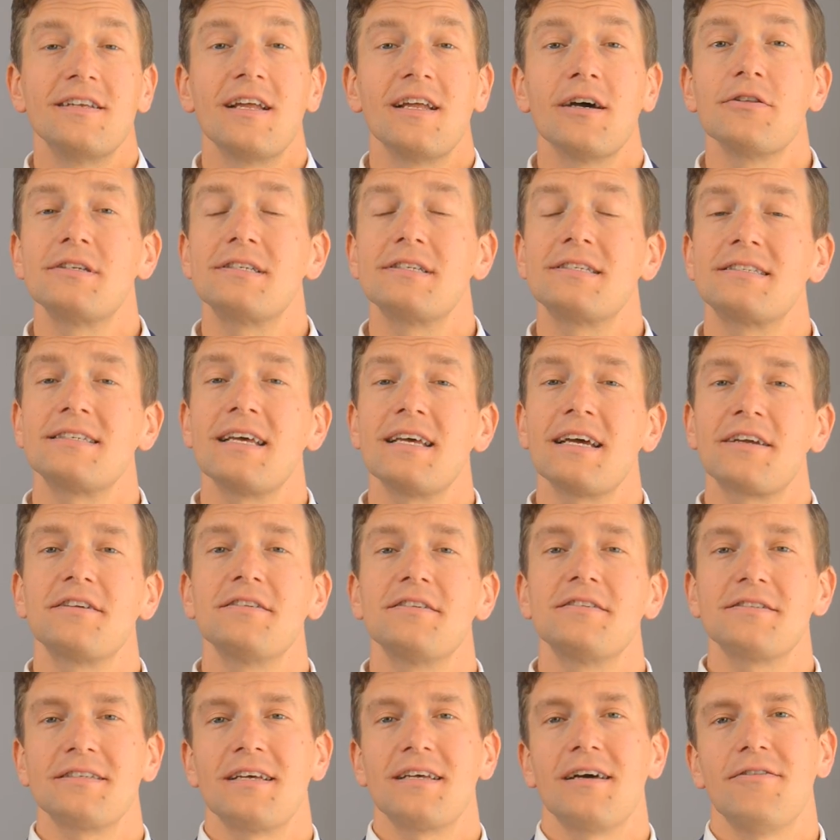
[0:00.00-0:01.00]
Now, the
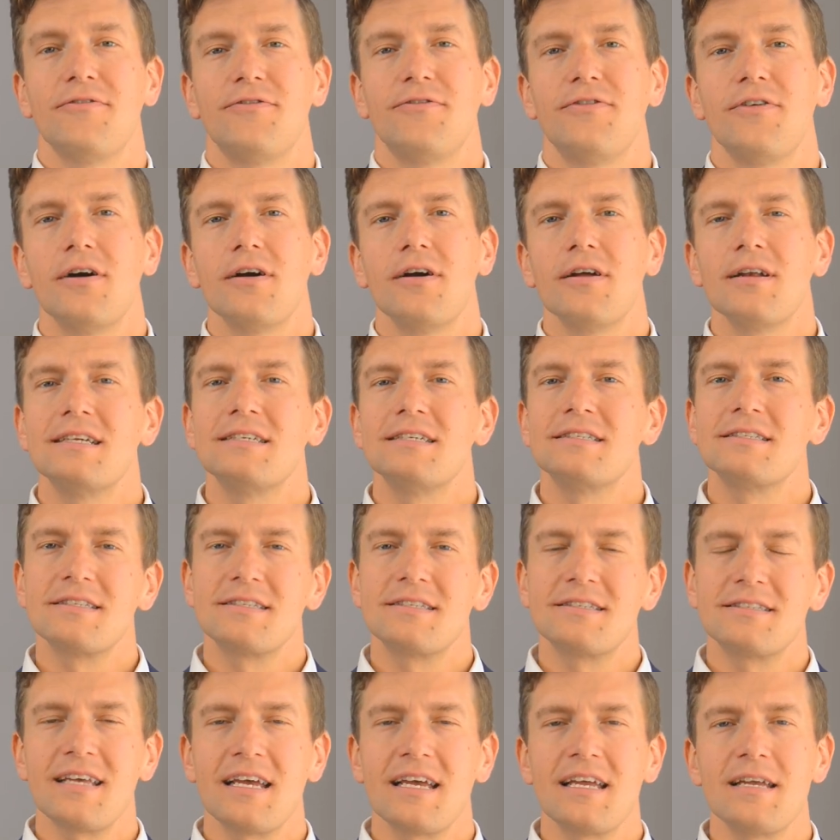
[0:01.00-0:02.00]
second sound file is the
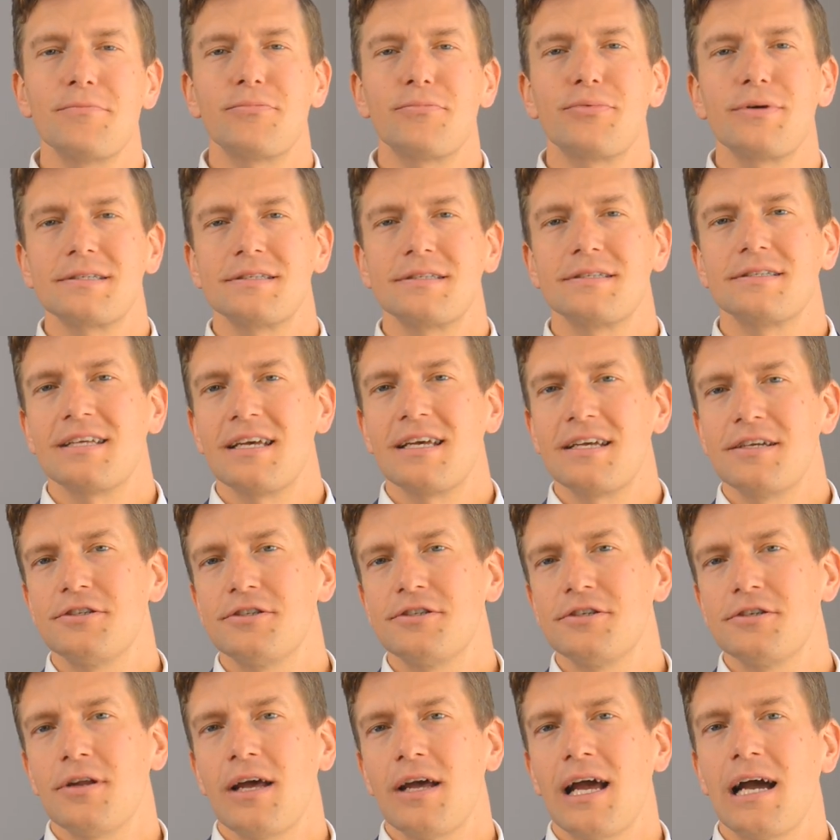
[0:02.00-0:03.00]
same
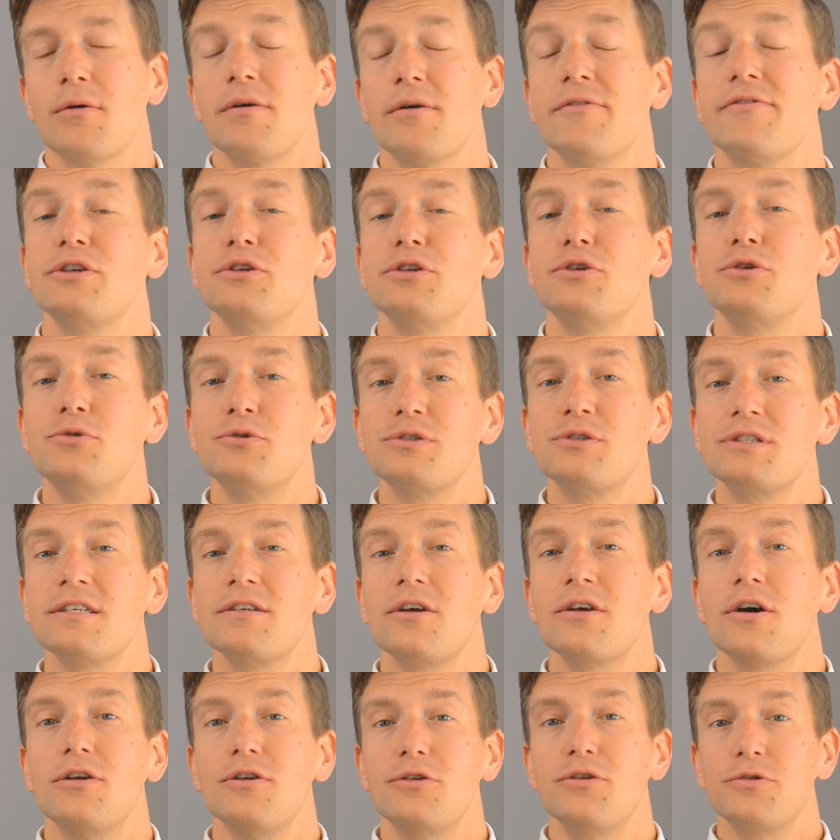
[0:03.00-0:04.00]
presentation, however,
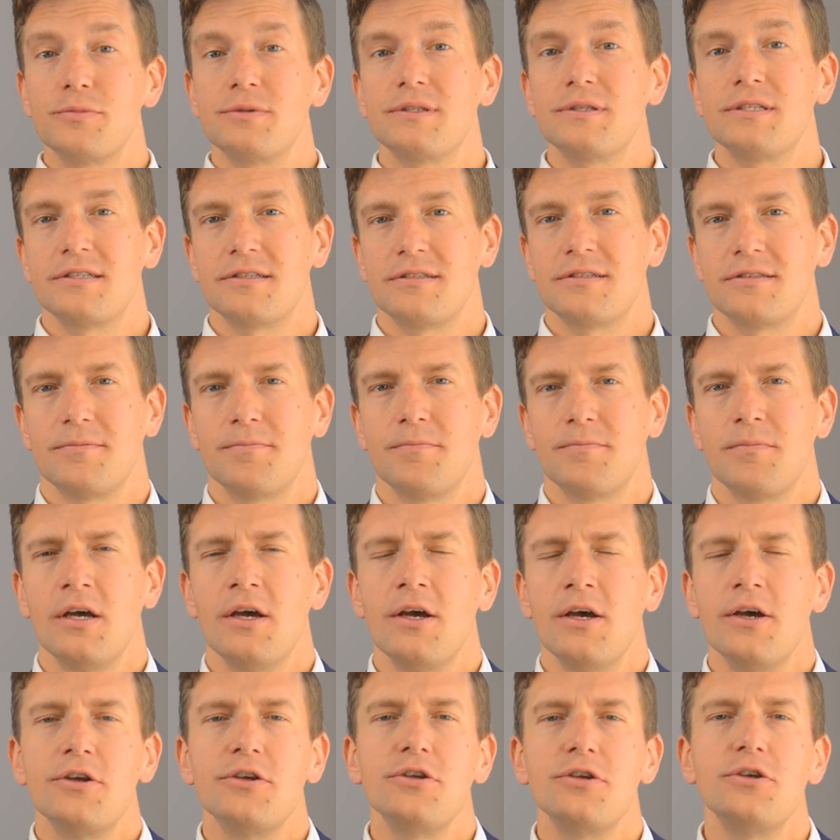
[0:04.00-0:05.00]
using a loop system.
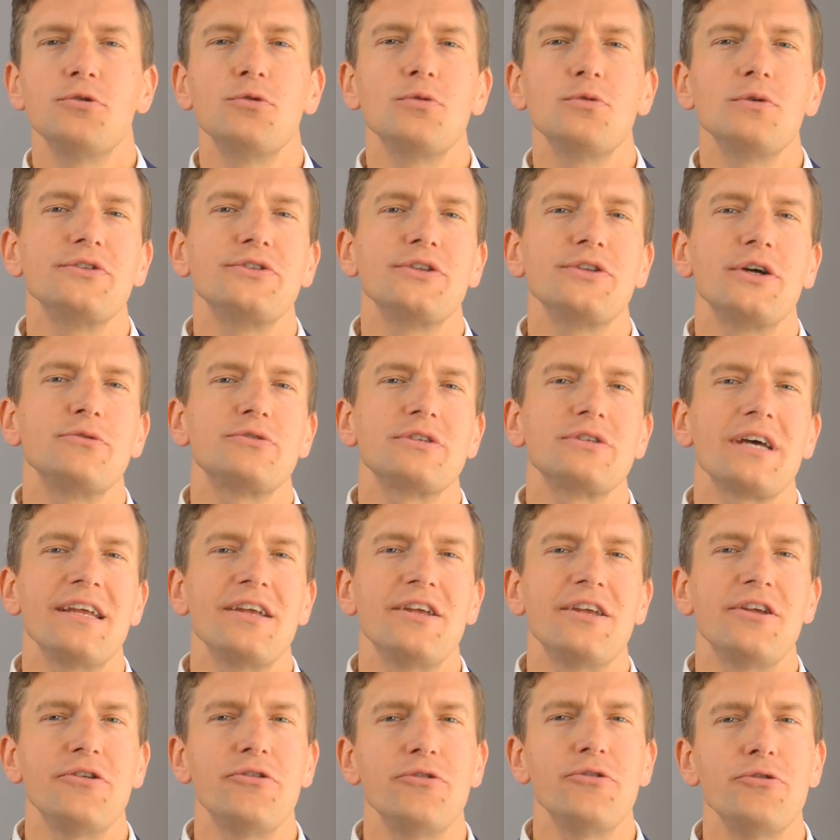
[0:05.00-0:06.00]
You will note a
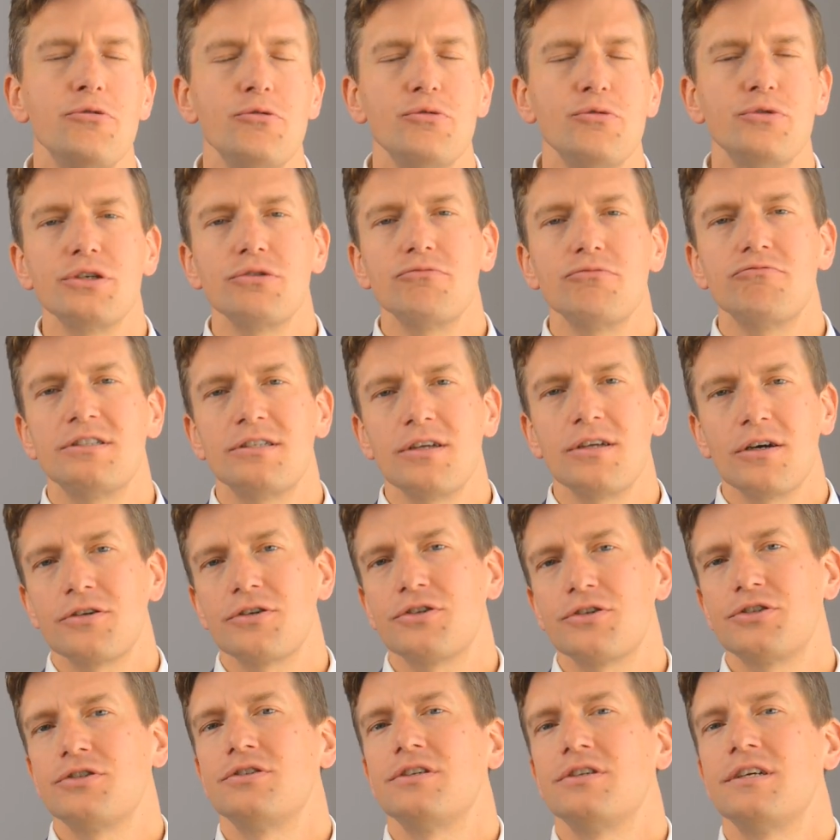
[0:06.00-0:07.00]
huge
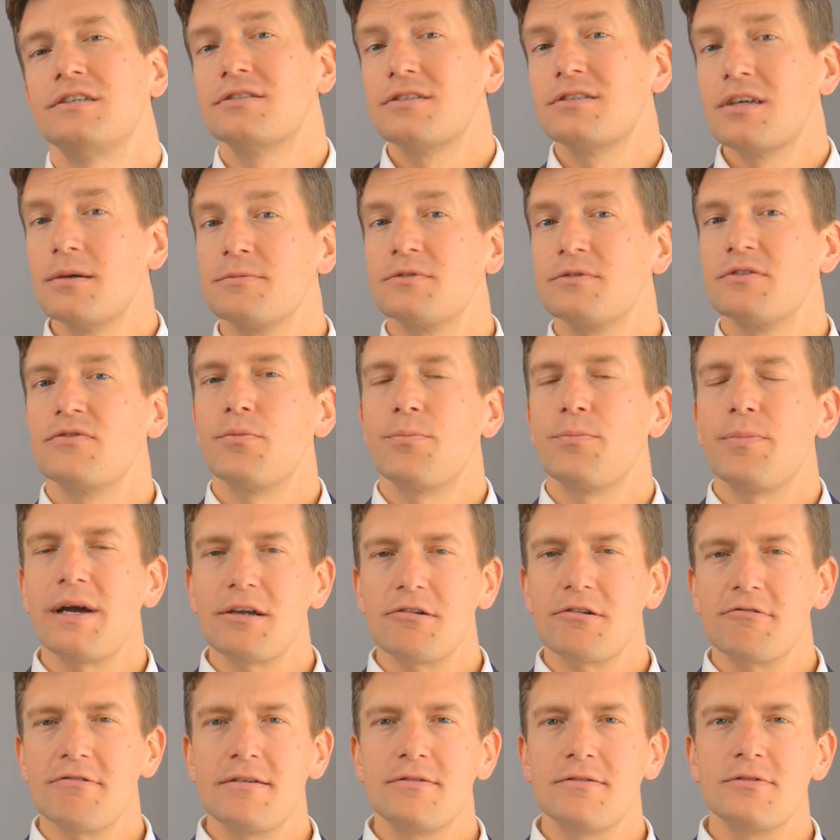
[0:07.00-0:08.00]
reduction in terms of the
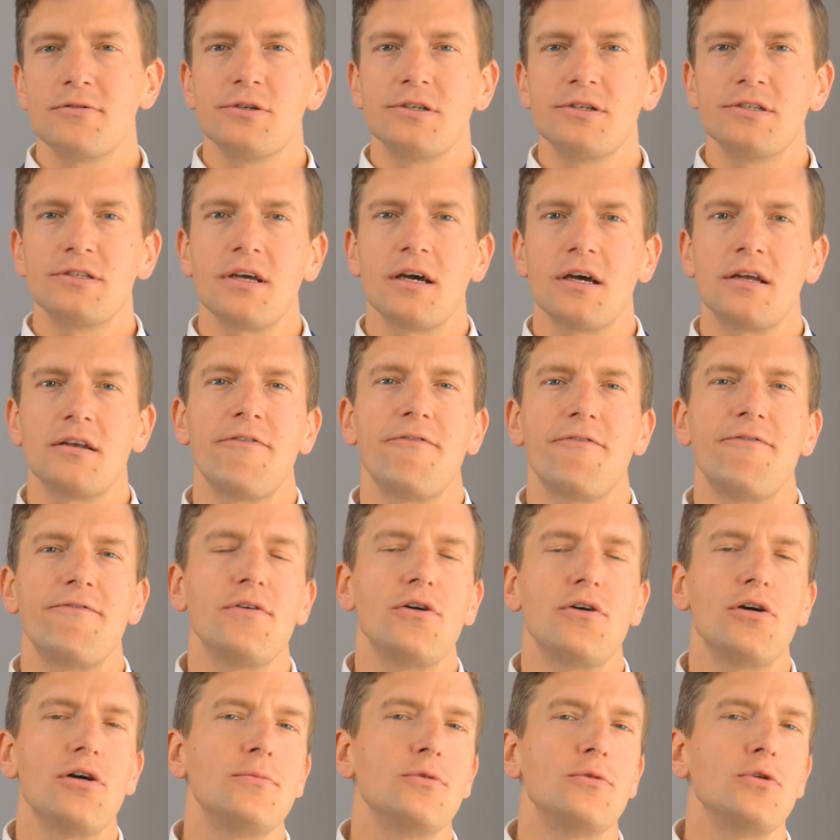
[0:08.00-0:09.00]
background noise and a
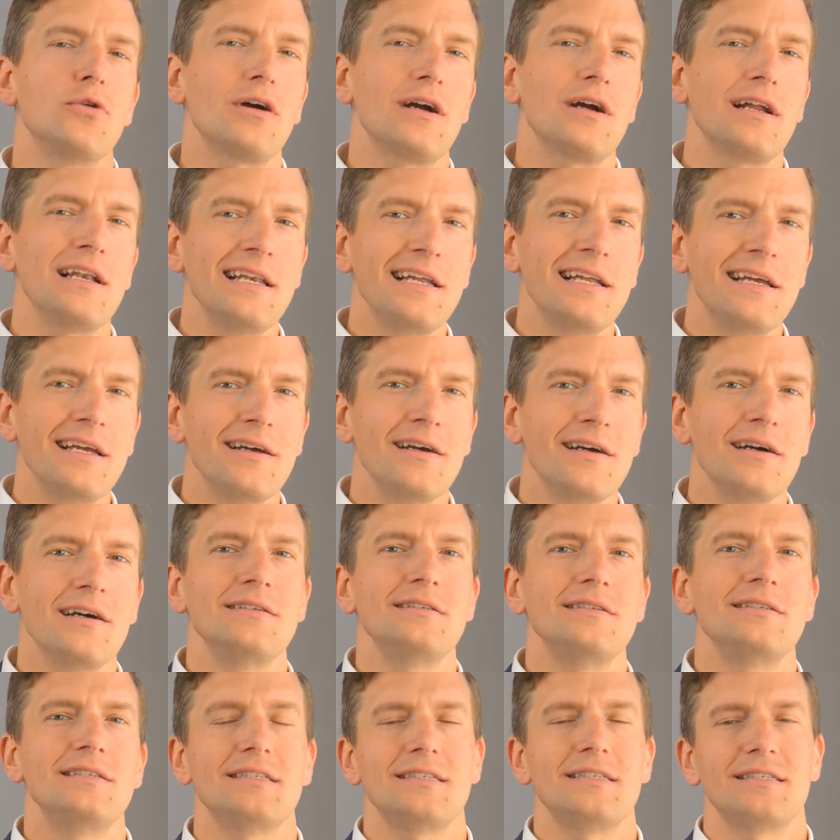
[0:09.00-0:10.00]
far more clear
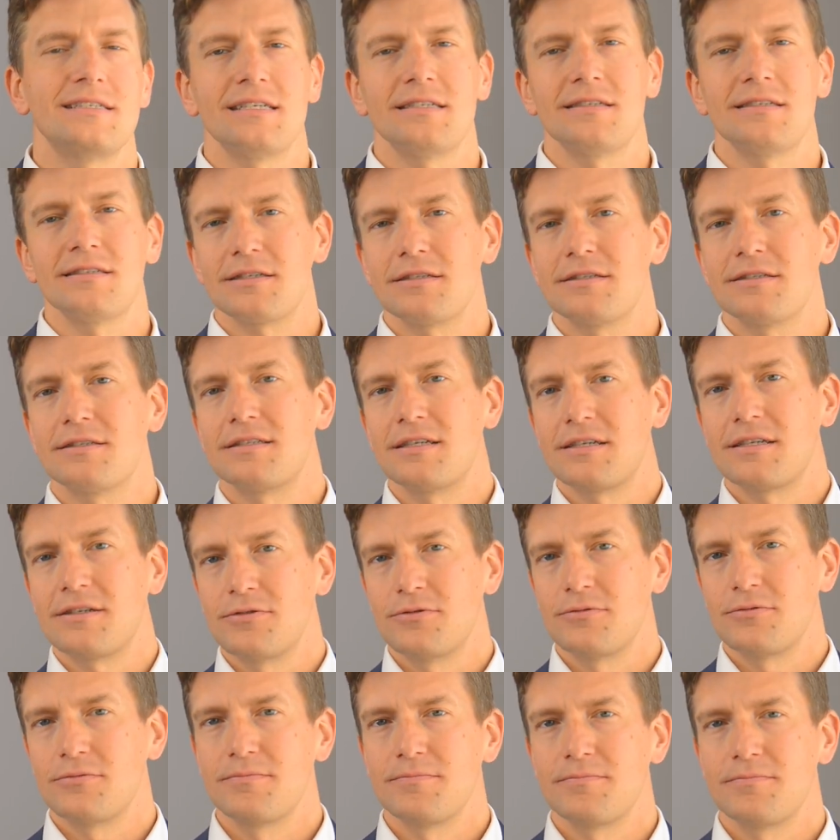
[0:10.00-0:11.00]
and distinct
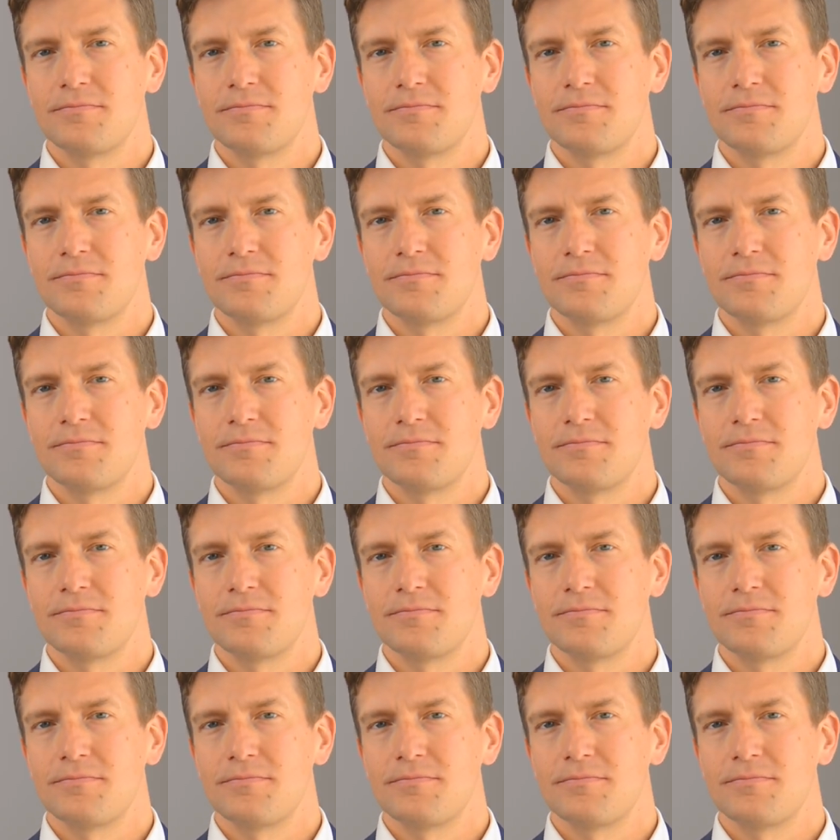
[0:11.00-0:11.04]
signal.